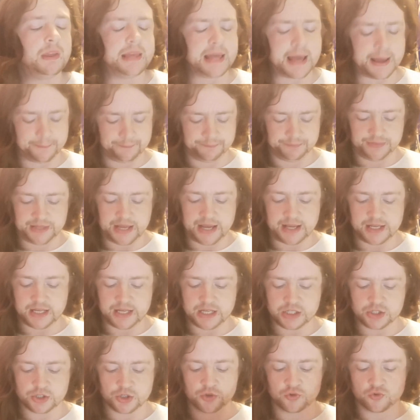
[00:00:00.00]
Yeah, that
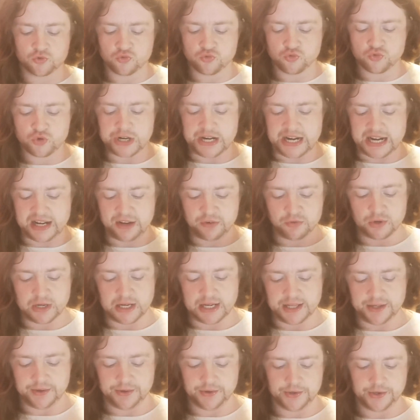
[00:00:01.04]
is really,
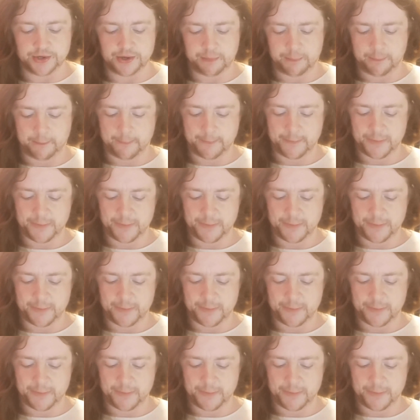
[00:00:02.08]
really good.